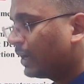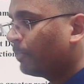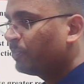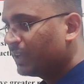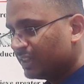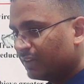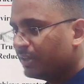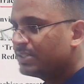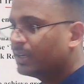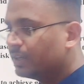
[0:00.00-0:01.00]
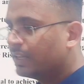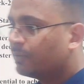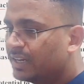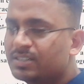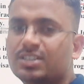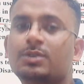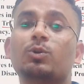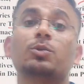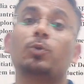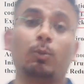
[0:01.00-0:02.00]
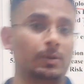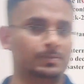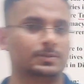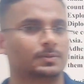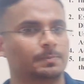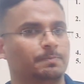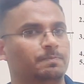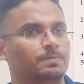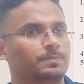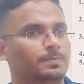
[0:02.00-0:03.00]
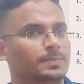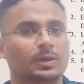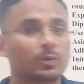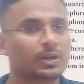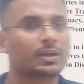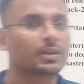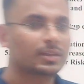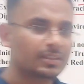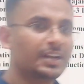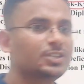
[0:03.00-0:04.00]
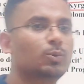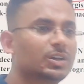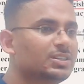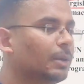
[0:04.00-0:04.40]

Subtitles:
come, they will sit, they will discuss about the problems, okay. That is what is